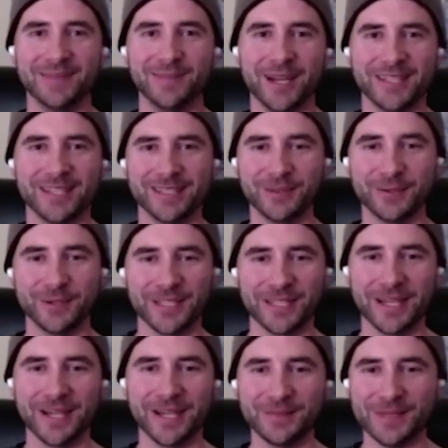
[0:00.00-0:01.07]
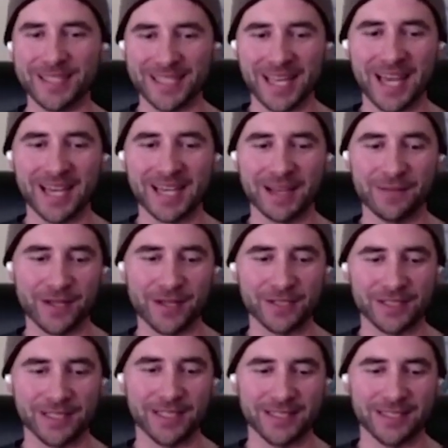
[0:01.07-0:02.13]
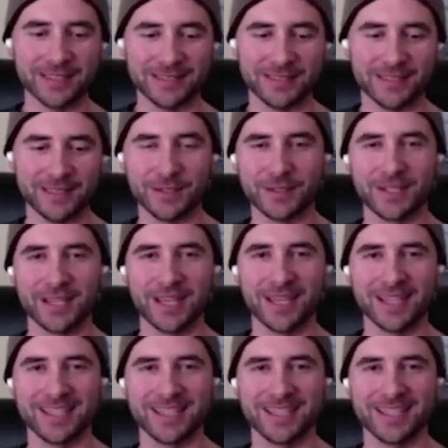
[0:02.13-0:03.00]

you might not know where to go, but yeah, eventually it's okay.